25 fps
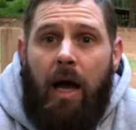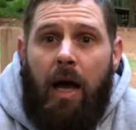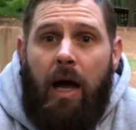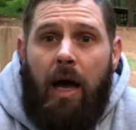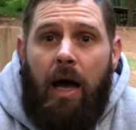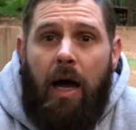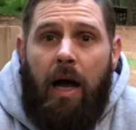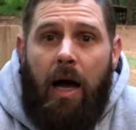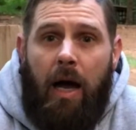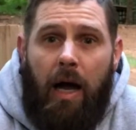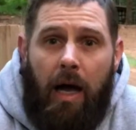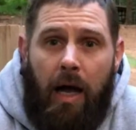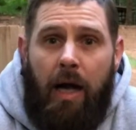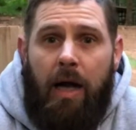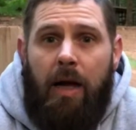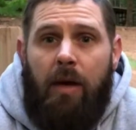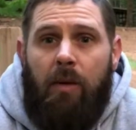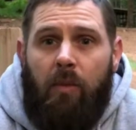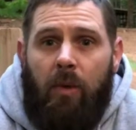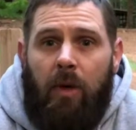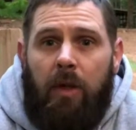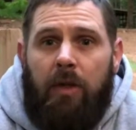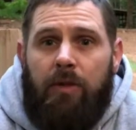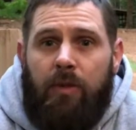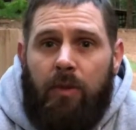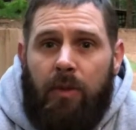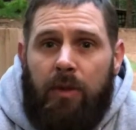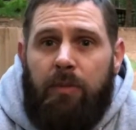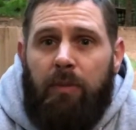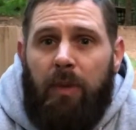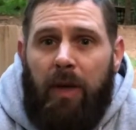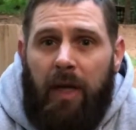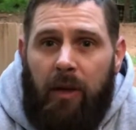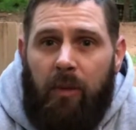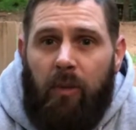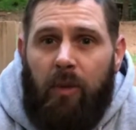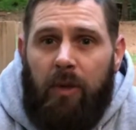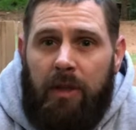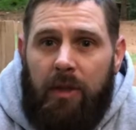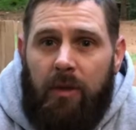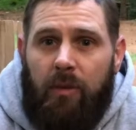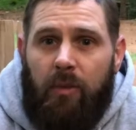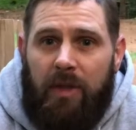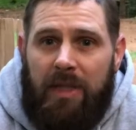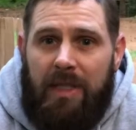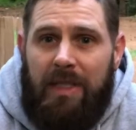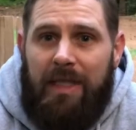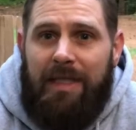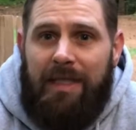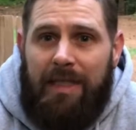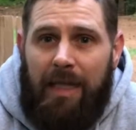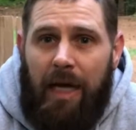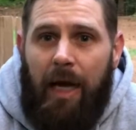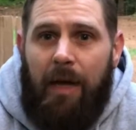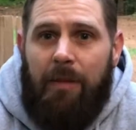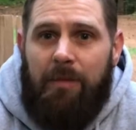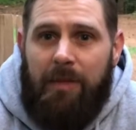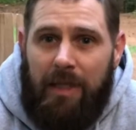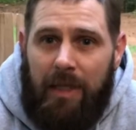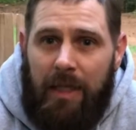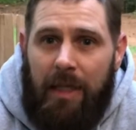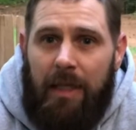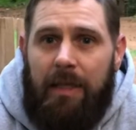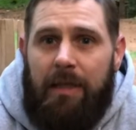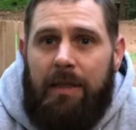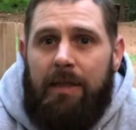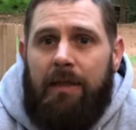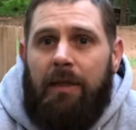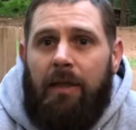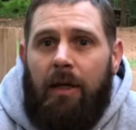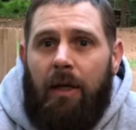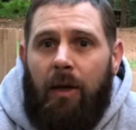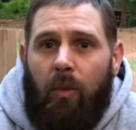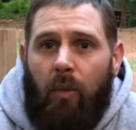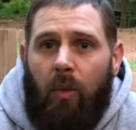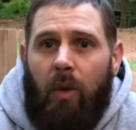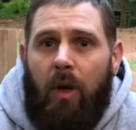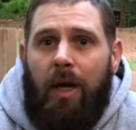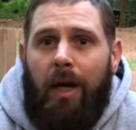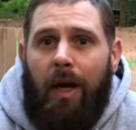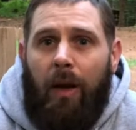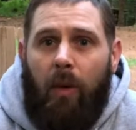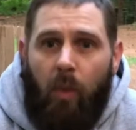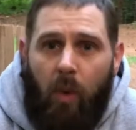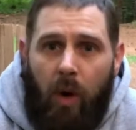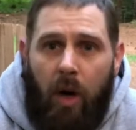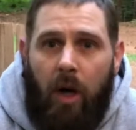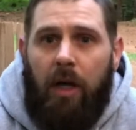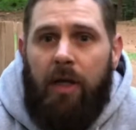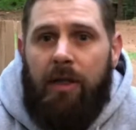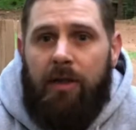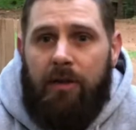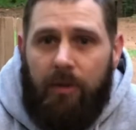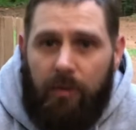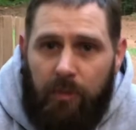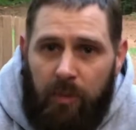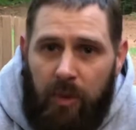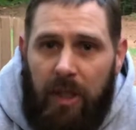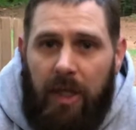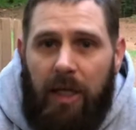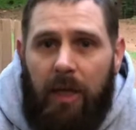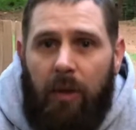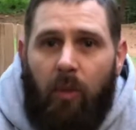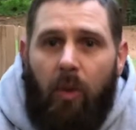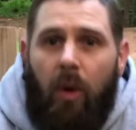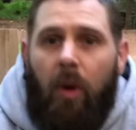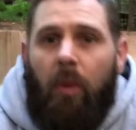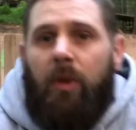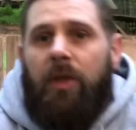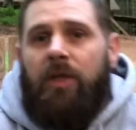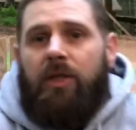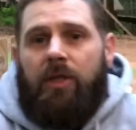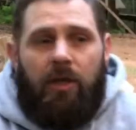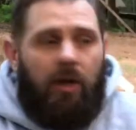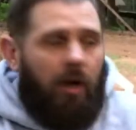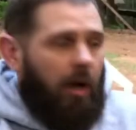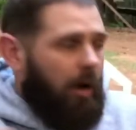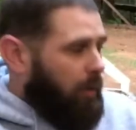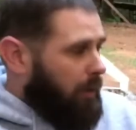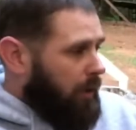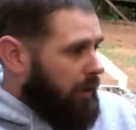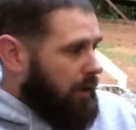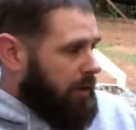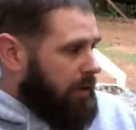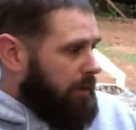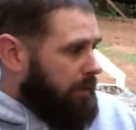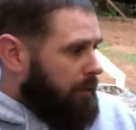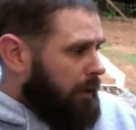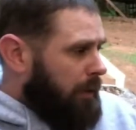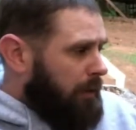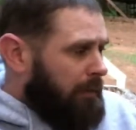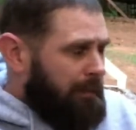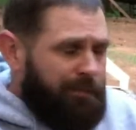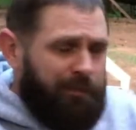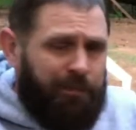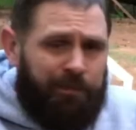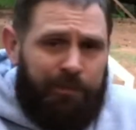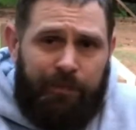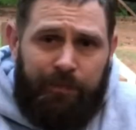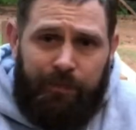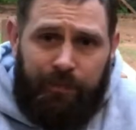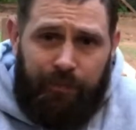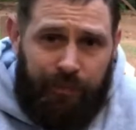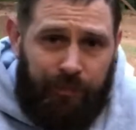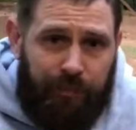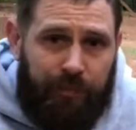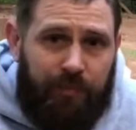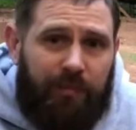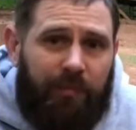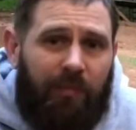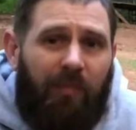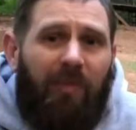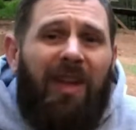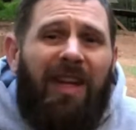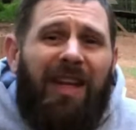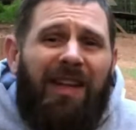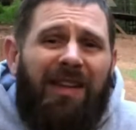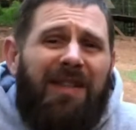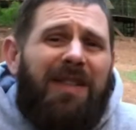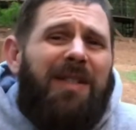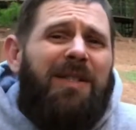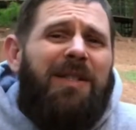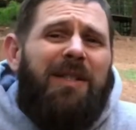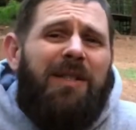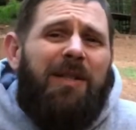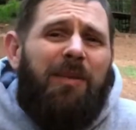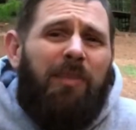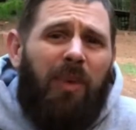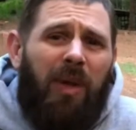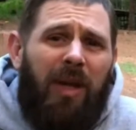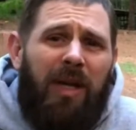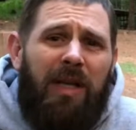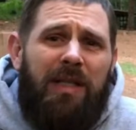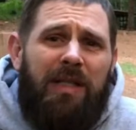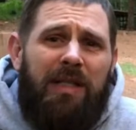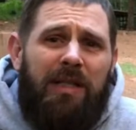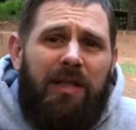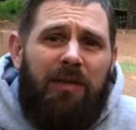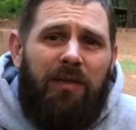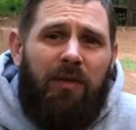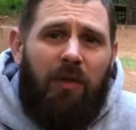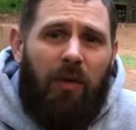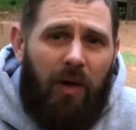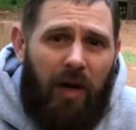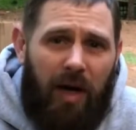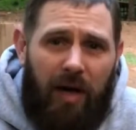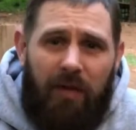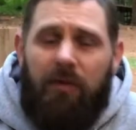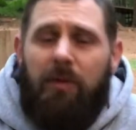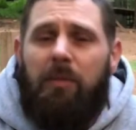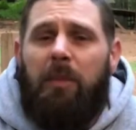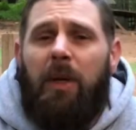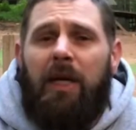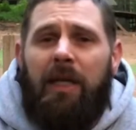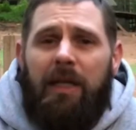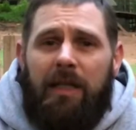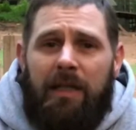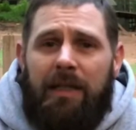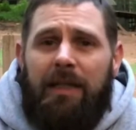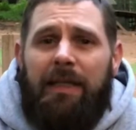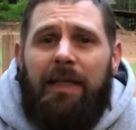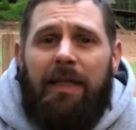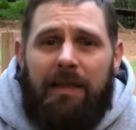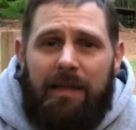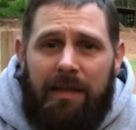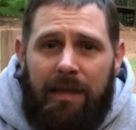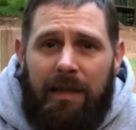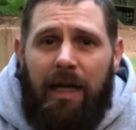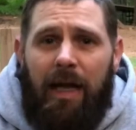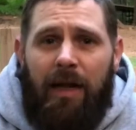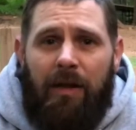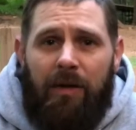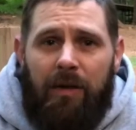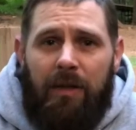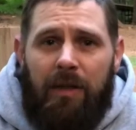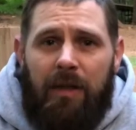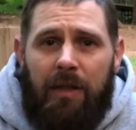I want to explain what the Whiskey Times is and what I want it to be and what we should all want it to be. This is a place for everybody to get together,